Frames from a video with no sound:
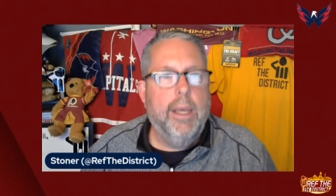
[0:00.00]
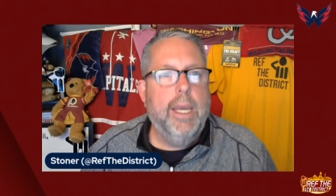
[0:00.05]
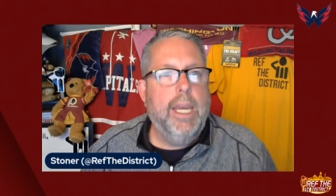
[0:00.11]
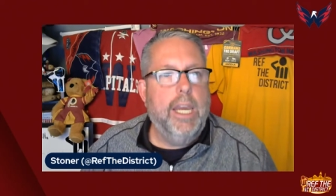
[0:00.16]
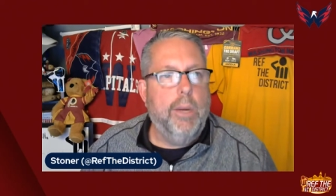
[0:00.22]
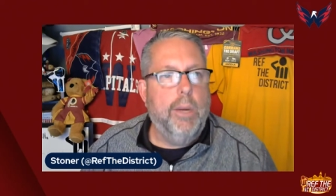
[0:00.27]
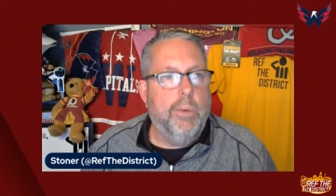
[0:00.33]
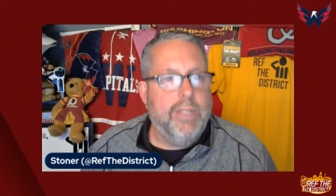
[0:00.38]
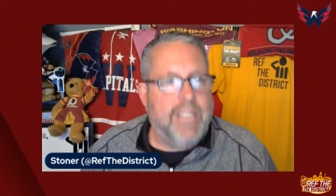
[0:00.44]

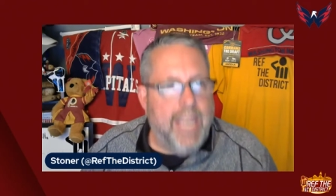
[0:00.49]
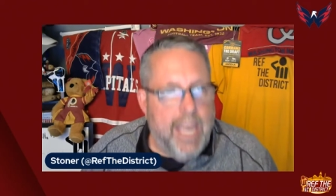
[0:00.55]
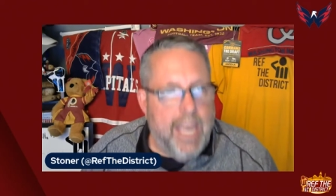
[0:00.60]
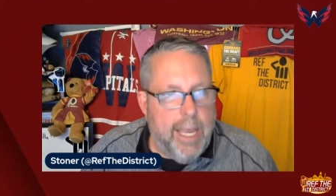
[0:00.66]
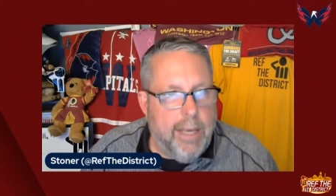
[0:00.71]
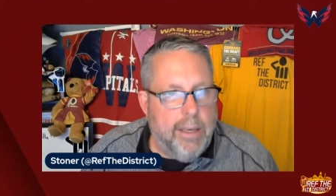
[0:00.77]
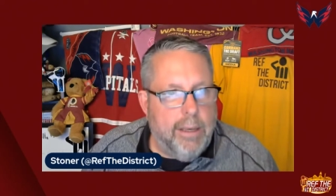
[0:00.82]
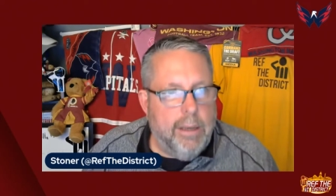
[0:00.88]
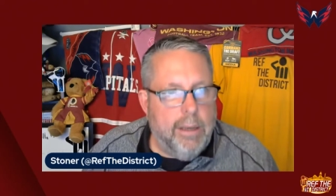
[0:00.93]
He was
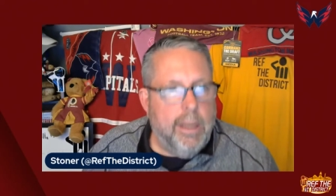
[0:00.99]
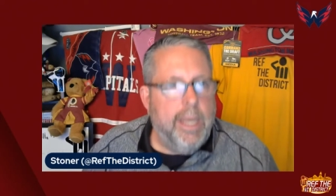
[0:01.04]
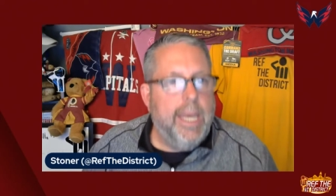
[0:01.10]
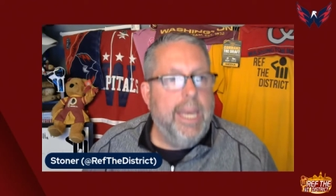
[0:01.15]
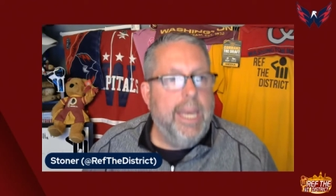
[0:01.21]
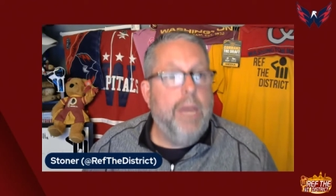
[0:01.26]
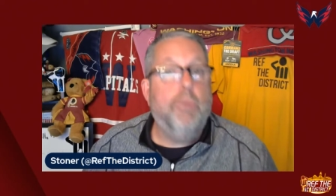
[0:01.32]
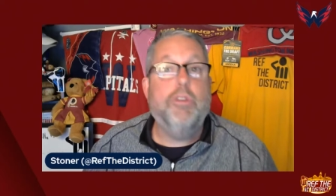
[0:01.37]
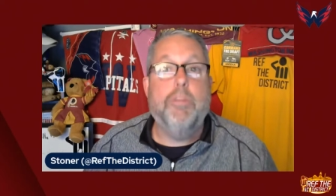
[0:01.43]
hitting.
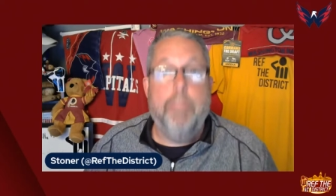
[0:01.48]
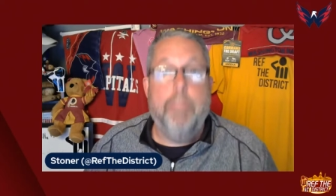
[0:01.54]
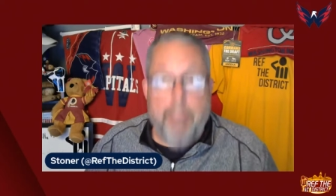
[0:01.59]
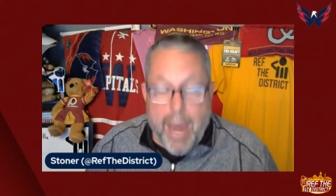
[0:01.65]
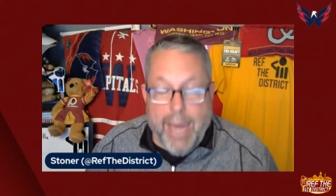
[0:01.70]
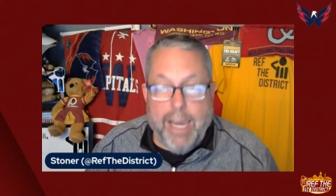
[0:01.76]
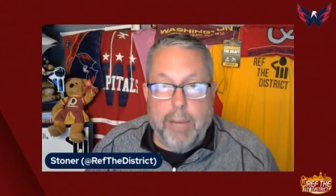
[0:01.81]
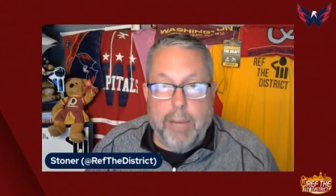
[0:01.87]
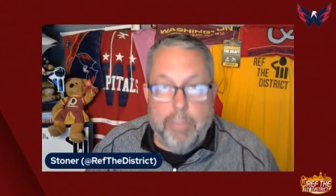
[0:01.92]
He was
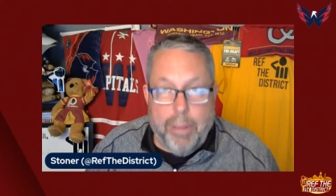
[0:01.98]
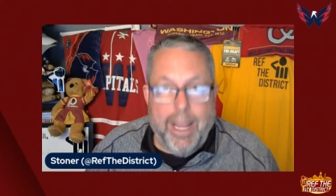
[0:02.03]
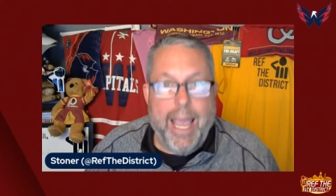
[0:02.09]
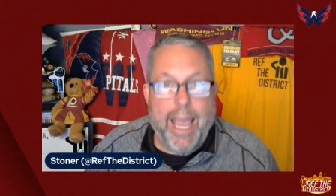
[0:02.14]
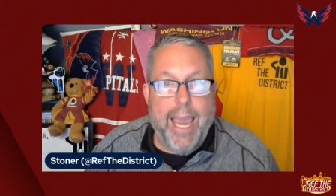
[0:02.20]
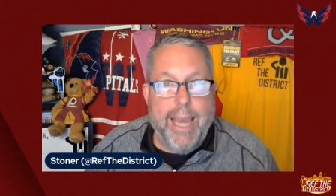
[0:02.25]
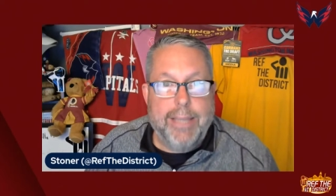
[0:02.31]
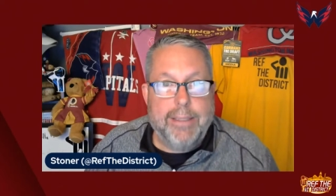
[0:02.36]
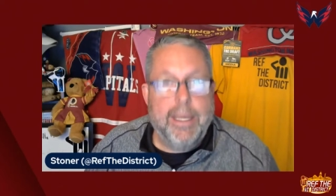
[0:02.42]
making
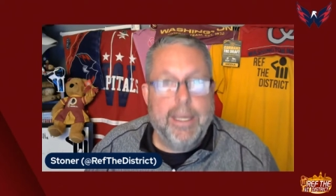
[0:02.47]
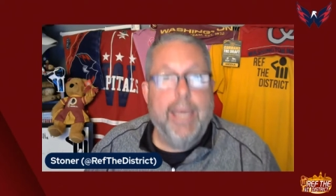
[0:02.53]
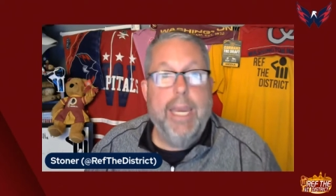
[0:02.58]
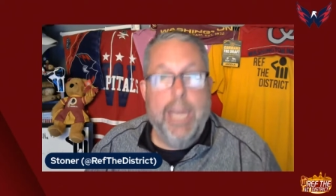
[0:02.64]
plays.